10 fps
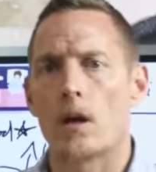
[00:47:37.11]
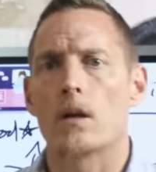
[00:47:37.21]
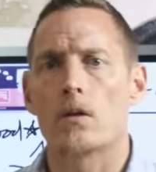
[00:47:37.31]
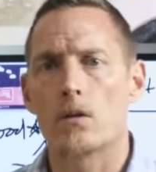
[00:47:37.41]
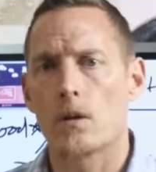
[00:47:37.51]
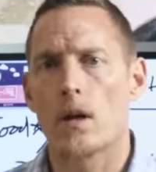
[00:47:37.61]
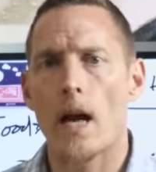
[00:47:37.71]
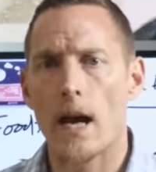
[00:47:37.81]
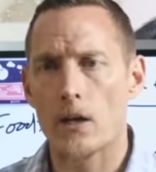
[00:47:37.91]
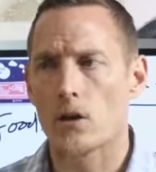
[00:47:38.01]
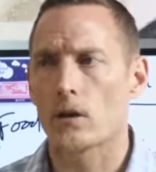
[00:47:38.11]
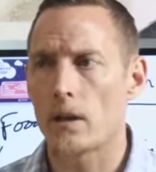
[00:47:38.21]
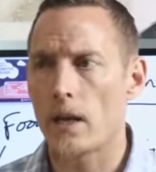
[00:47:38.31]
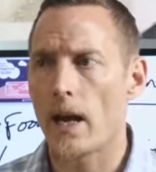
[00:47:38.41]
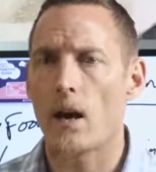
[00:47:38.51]
And so they actually
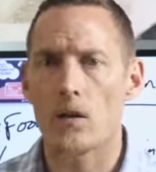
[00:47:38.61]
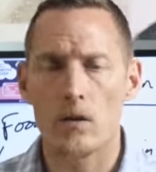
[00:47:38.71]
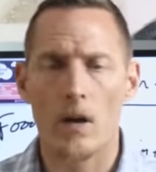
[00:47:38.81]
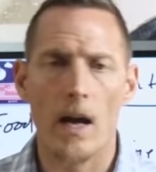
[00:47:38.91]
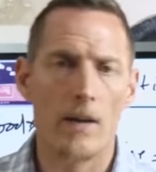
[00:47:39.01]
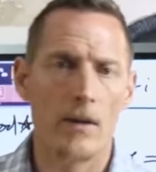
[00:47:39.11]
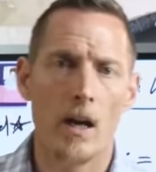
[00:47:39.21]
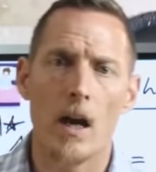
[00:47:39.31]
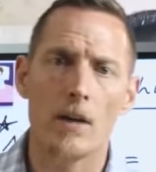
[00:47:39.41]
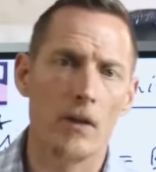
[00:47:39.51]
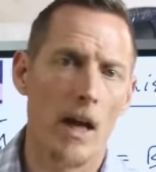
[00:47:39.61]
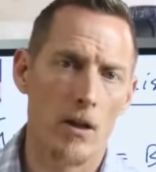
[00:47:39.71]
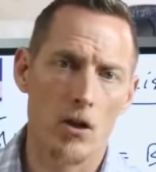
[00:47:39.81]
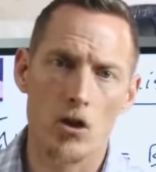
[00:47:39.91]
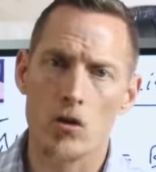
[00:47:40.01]
now start having hot
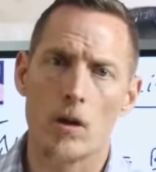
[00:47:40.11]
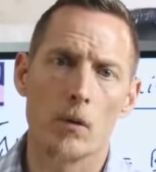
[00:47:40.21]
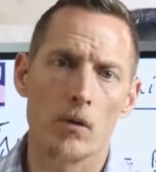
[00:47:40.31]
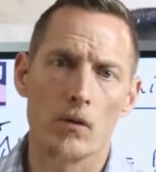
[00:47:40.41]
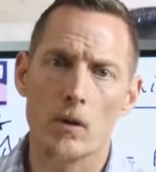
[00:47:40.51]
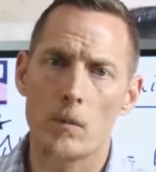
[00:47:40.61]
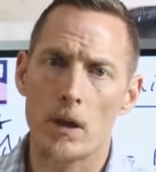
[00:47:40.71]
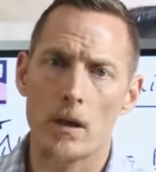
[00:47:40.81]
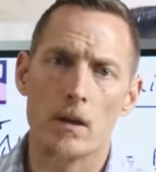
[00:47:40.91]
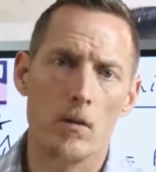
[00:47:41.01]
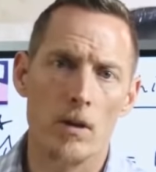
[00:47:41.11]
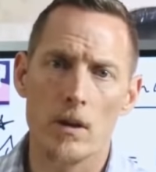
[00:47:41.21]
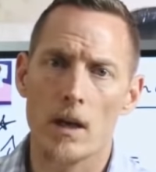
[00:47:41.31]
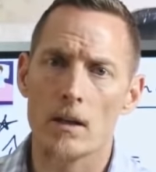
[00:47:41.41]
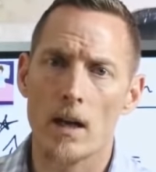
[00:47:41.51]
flashes, trouble sleeping, increased
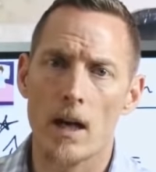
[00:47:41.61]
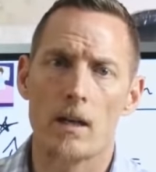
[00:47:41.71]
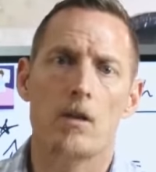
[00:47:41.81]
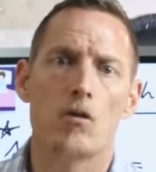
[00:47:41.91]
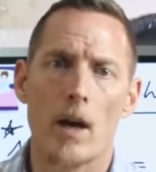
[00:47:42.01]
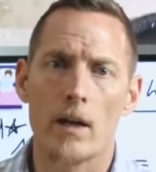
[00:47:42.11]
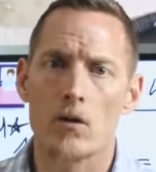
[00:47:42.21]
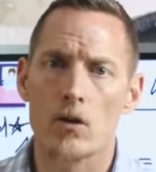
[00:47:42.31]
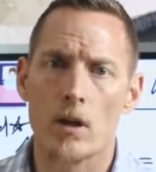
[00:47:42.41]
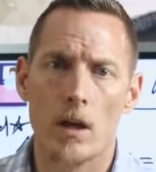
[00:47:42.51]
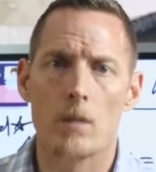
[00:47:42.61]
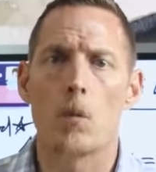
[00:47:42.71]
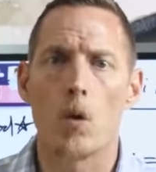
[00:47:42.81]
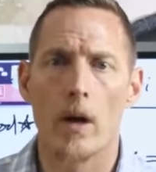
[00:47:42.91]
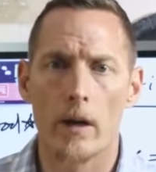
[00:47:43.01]
anxiety, drier skin,
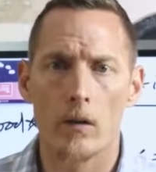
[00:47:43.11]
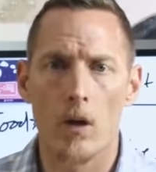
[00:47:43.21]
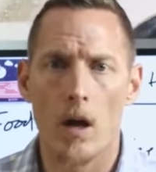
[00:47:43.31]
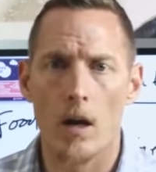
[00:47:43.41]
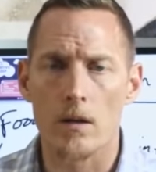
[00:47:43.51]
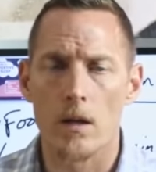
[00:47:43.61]
more hair loss.